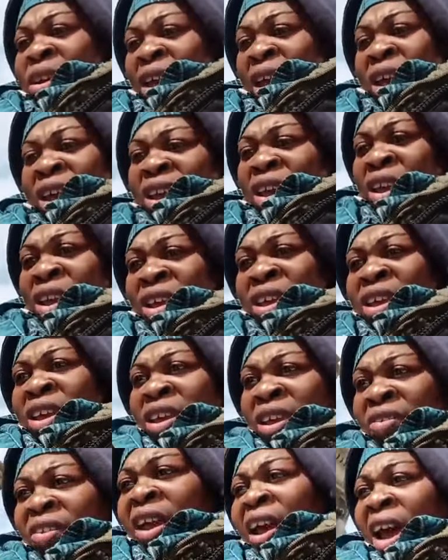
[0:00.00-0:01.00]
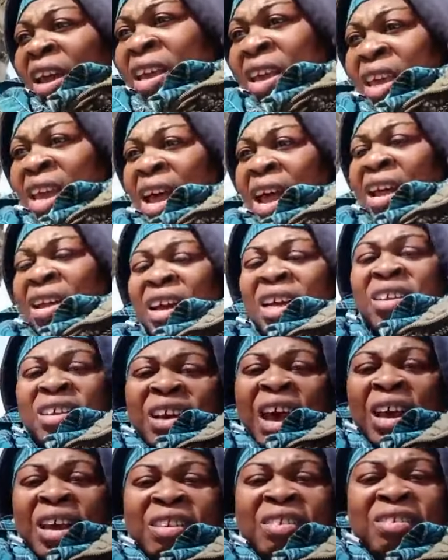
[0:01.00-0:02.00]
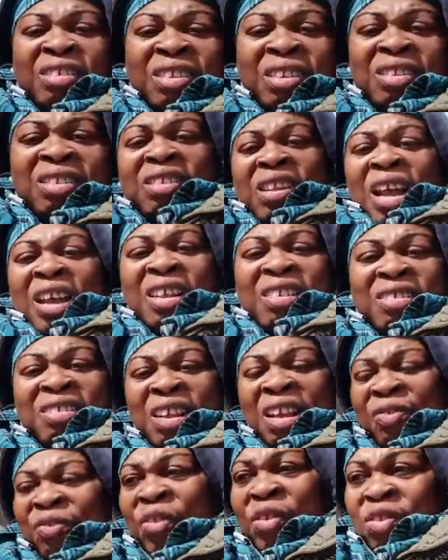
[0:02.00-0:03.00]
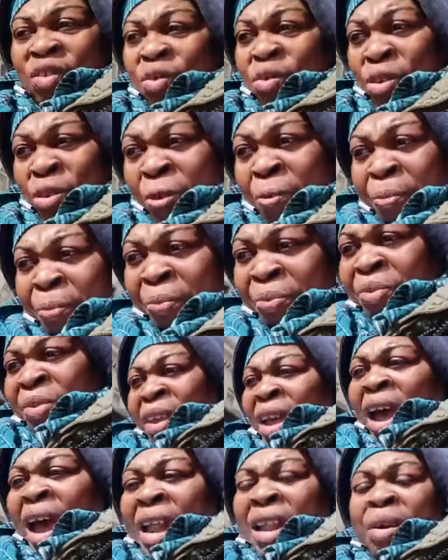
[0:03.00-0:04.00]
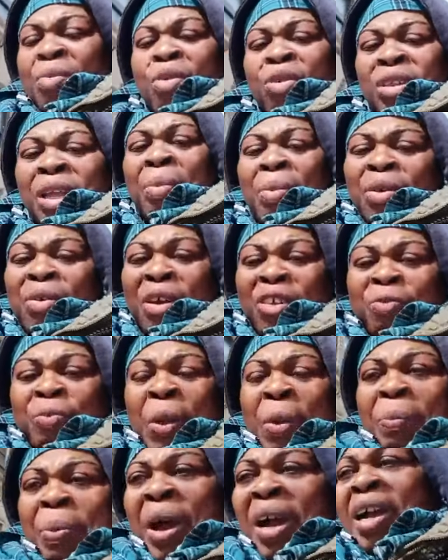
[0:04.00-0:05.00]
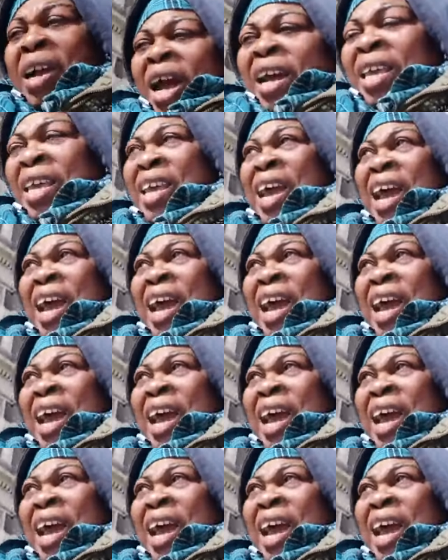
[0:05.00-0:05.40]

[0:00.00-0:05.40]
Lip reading: Eh? It's a cocky can't, cocky sick for so, you know. All the amount of money I spend on cocky